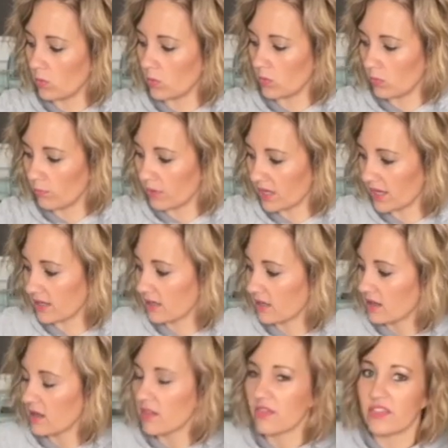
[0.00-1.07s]
But
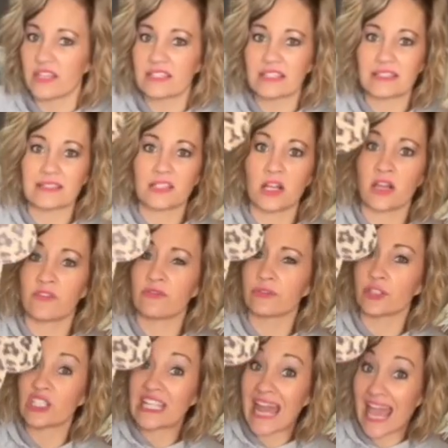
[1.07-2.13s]
this is done for
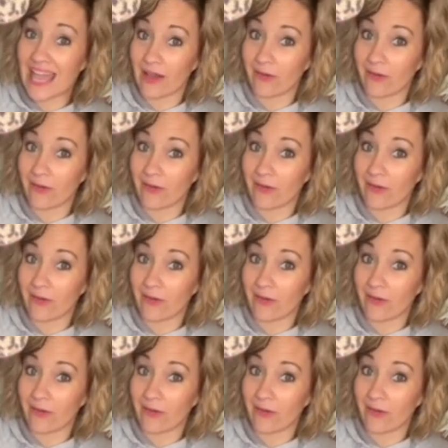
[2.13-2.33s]
now.